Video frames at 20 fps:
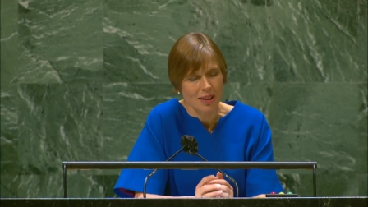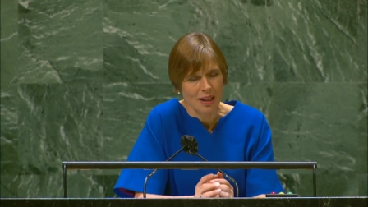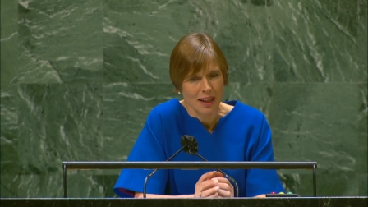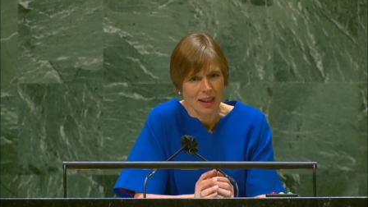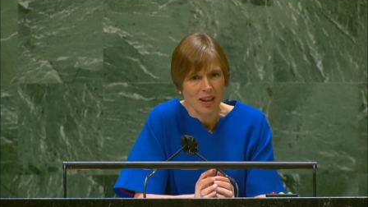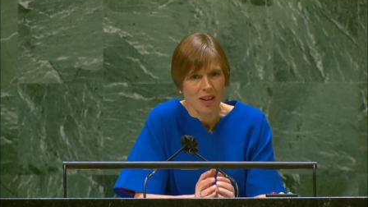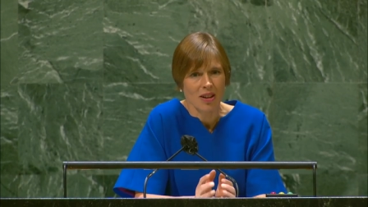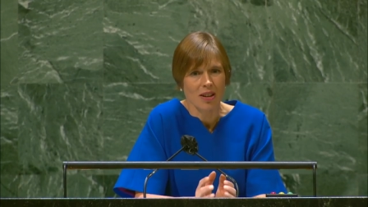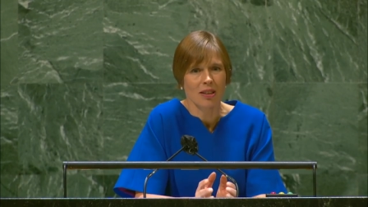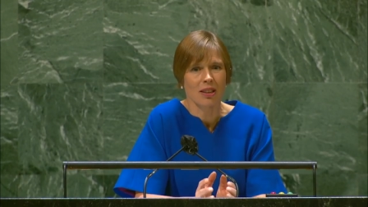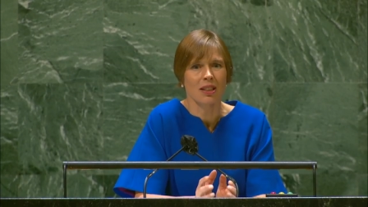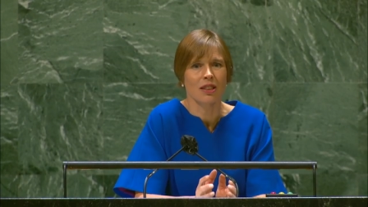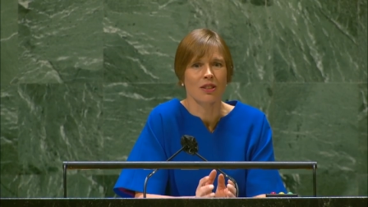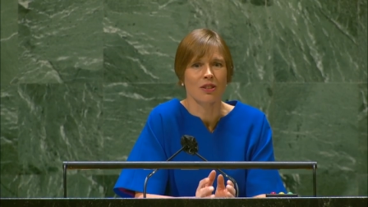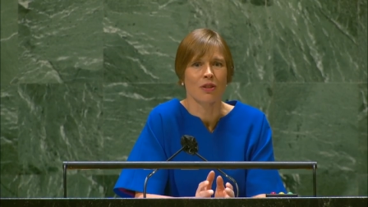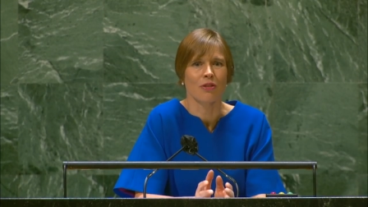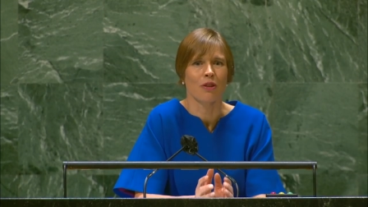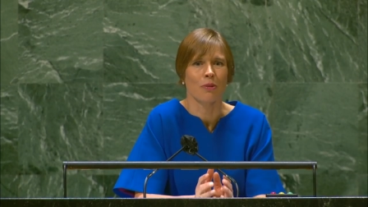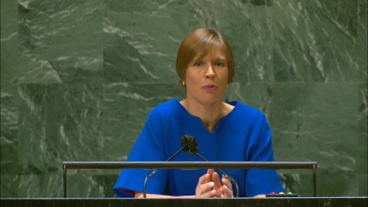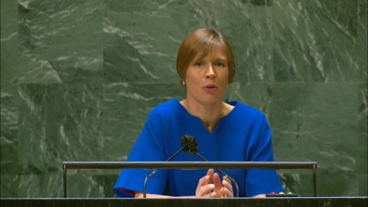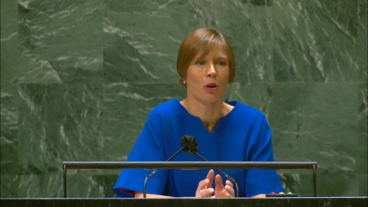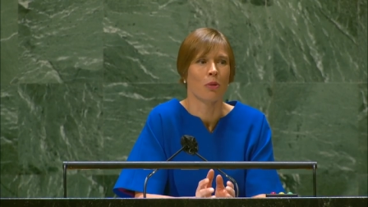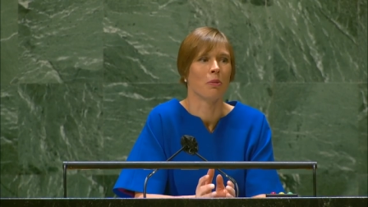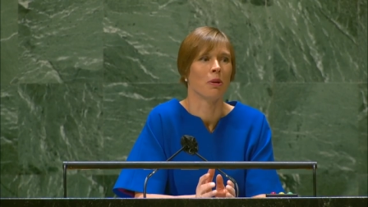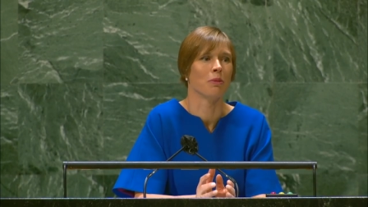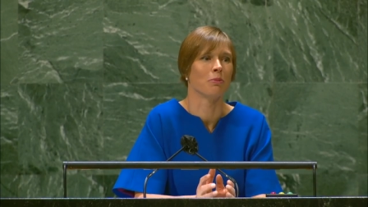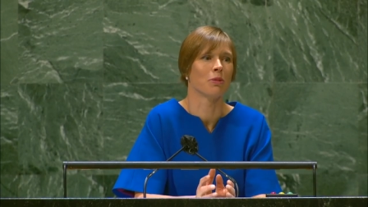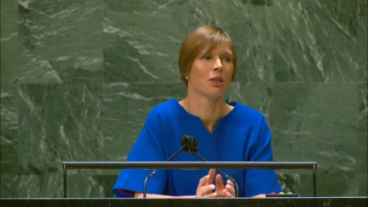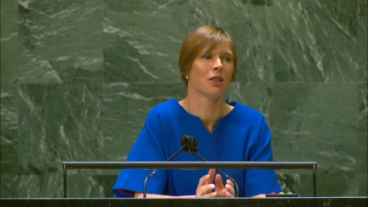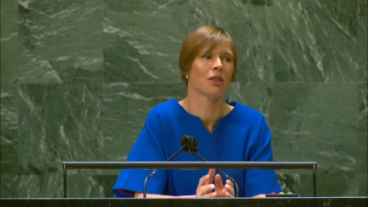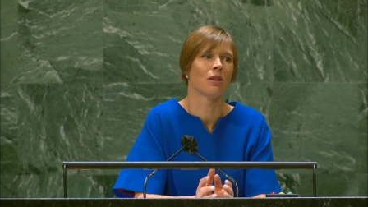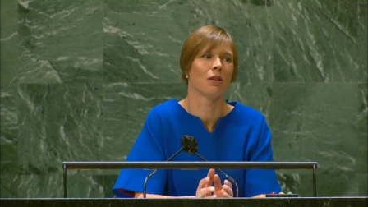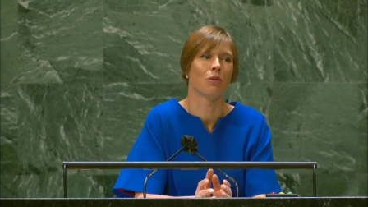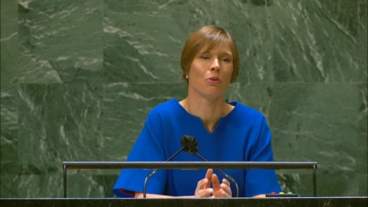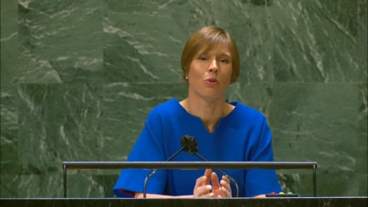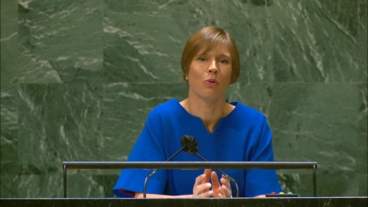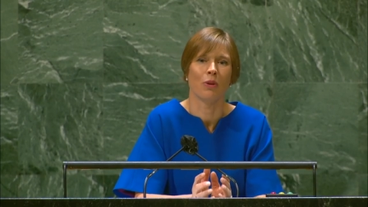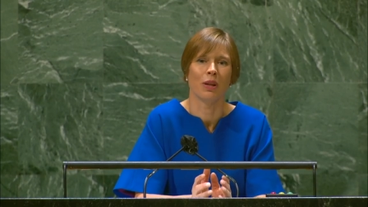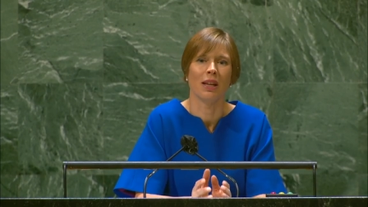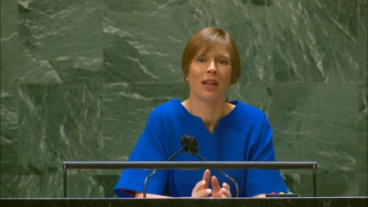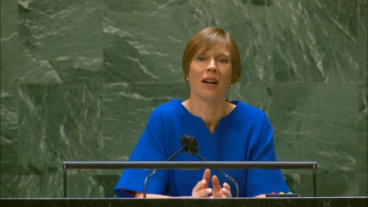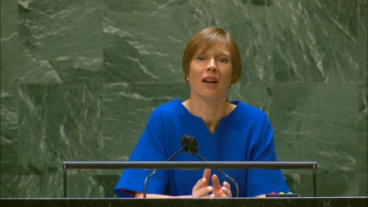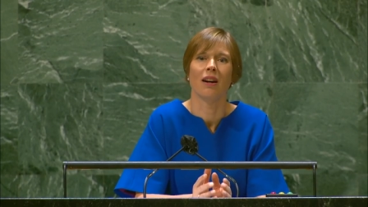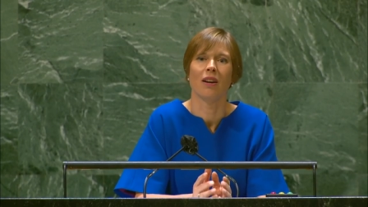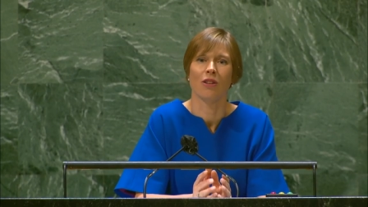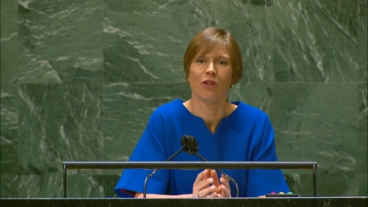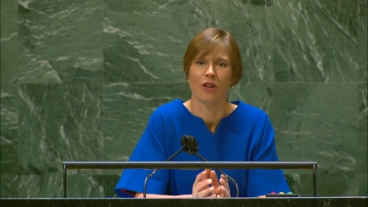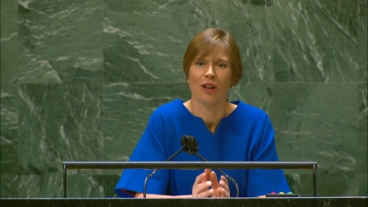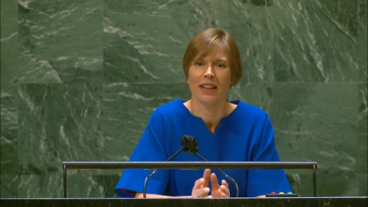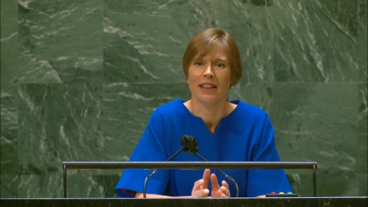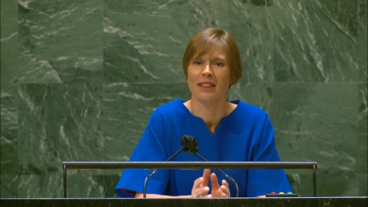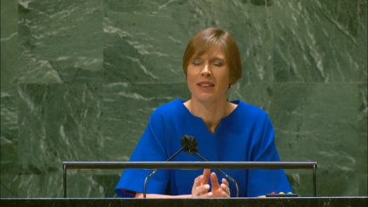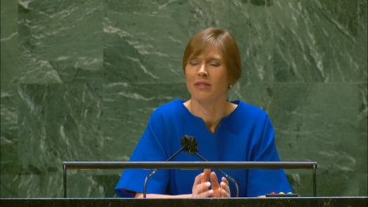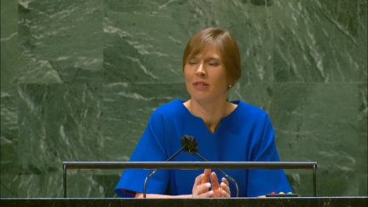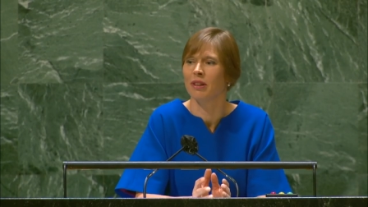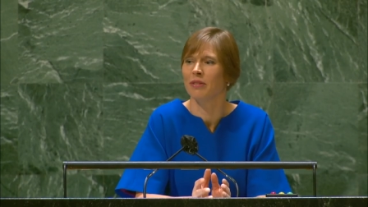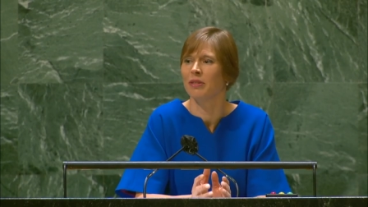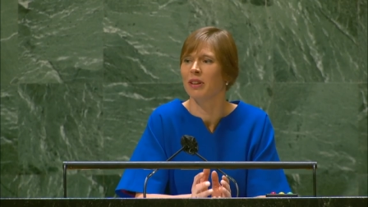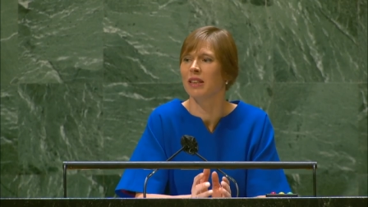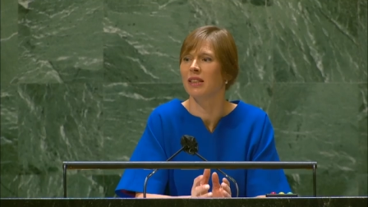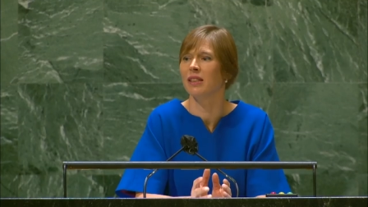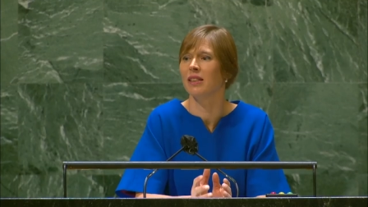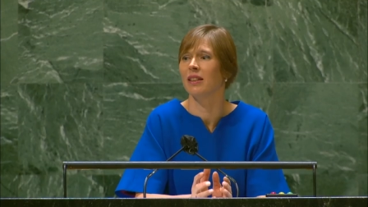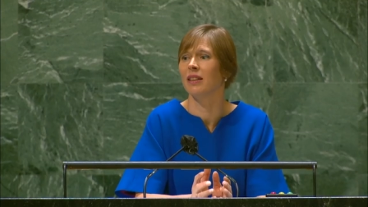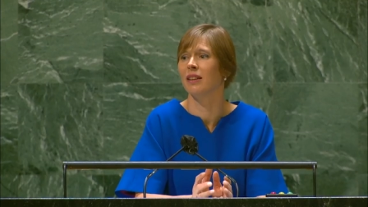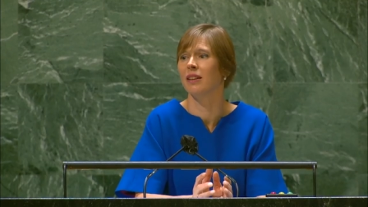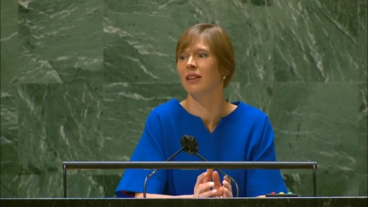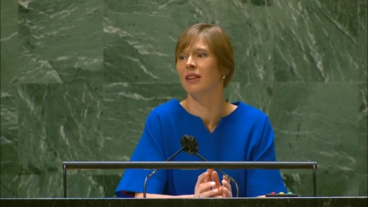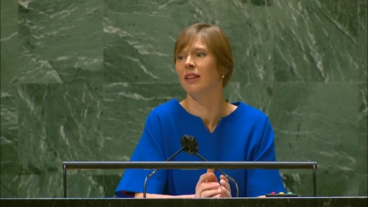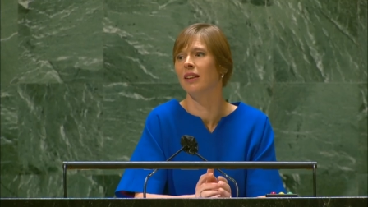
regardless of the problems we are collectively facing.